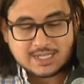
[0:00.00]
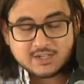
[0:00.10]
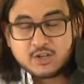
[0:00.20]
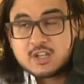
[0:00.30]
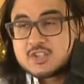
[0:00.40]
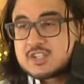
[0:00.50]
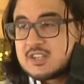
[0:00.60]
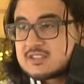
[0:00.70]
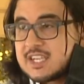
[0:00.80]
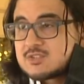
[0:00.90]
and
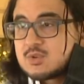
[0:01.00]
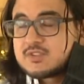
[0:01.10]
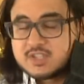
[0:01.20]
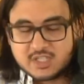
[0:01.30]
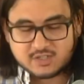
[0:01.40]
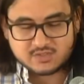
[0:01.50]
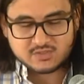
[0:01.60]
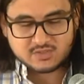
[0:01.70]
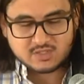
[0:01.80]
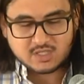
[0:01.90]
archaeological sites over the
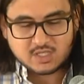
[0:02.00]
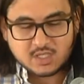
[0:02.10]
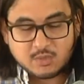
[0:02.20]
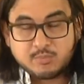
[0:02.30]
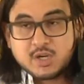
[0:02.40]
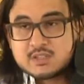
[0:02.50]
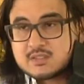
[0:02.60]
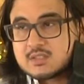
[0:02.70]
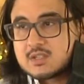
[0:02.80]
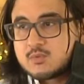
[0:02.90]
years.
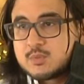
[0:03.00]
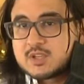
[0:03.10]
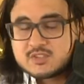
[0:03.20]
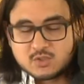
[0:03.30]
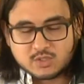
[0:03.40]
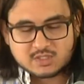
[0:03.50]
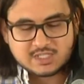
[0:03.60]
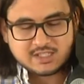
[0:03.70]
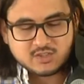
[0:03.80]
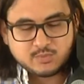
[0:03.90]
But we must note